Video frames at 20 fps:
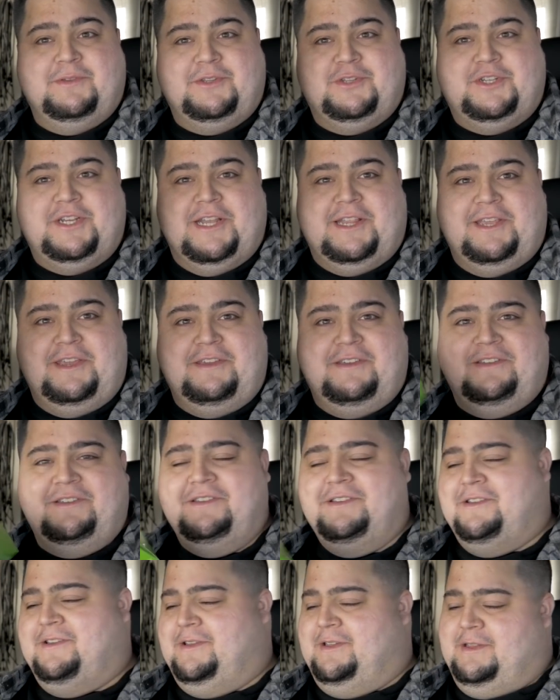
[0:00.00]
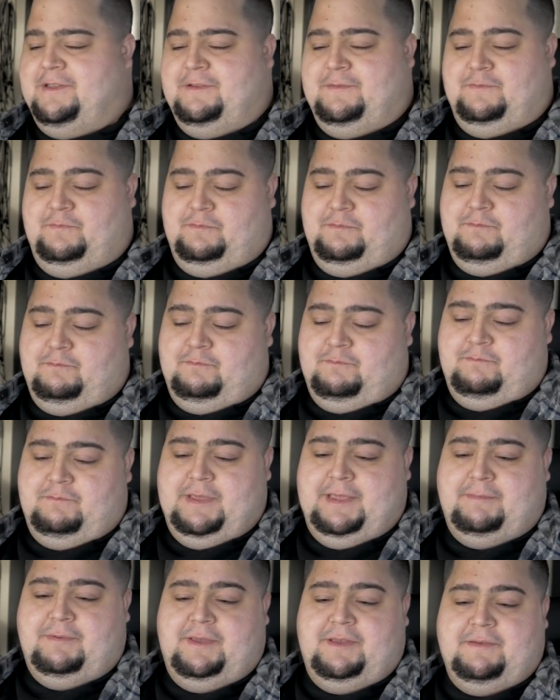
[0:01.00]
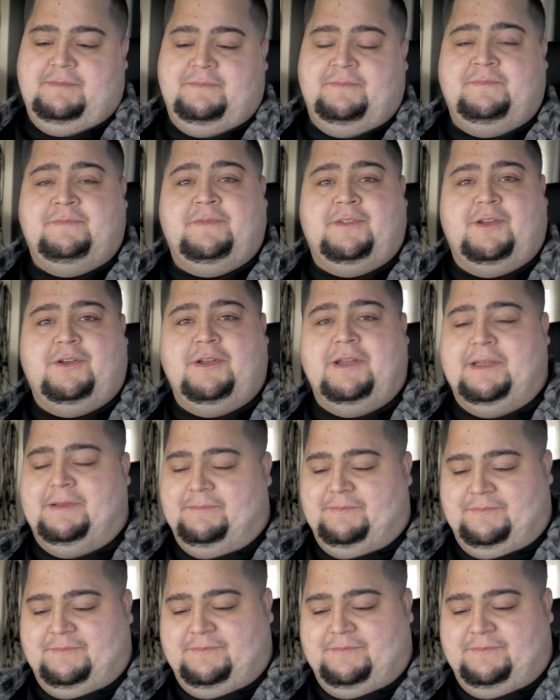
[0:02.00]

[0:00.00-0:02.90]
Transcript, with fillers: Chili? Maybe. Alright.